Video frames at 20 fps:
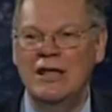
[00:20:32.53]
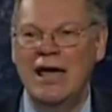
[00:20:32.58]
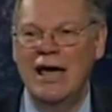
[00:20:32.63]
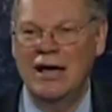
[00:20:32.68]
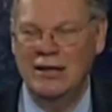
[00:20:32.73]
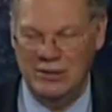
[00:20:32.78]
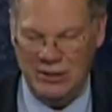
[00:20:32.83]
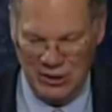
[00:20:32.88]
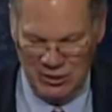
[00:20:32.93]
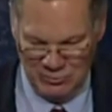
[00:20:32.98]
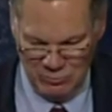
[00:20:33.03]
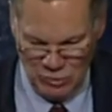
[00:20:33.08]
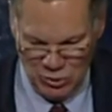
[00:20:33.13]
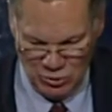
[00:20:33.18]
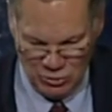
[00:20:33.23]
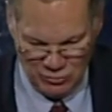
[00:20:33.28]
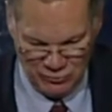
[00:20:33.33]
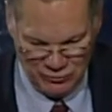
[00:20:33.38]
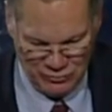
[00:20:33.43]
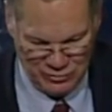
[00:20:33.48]
that can
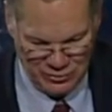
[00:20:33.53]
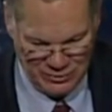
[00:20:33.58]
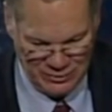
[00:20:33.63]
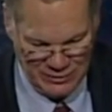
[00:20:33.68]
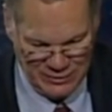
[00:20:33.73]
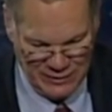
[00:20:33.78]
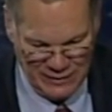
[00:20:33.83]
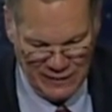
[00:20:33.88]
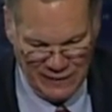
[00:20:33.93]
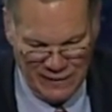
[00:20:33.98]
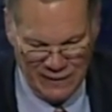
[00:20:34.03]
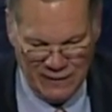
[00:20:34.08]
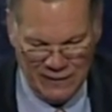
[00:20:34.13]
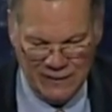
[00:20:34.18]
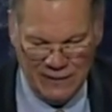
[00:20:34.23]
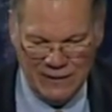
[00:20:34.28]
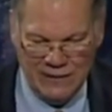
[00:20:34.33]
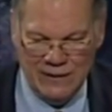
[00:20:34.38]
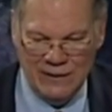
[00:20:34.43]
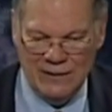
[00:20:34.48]
move
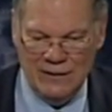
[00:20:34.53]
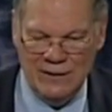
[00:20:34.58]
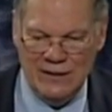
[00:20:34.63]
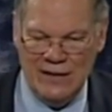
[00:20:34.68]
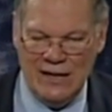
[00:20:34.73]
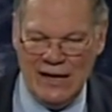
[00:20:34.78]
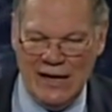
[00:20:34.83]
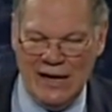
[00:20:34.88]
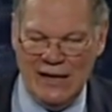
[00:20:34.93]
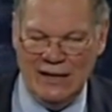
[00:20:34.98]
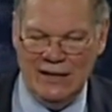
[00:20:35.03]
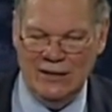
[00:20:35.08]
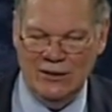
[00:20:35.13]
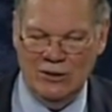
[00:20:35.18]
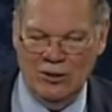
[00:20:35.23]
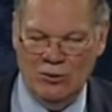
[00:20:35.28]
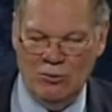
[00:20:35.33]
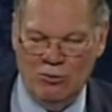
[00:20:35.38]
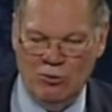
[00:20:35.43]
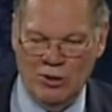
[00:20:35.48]
the egg
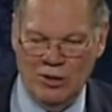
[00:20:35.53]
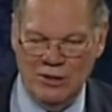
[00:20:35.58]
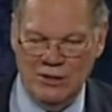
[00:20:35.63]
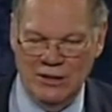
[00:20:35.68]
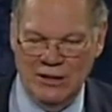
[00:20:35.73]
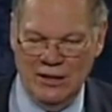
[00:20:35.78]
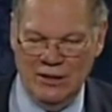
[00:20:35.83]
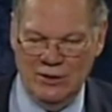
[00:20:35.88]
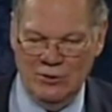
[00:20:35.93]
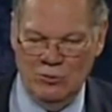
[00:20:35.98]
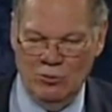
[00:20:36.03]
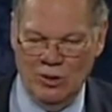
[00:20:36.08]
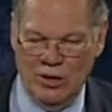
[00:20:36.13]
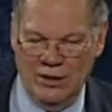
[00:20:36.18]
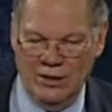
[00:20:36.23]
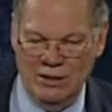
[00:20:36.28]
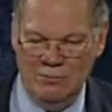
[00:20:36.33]
in a coordinated way.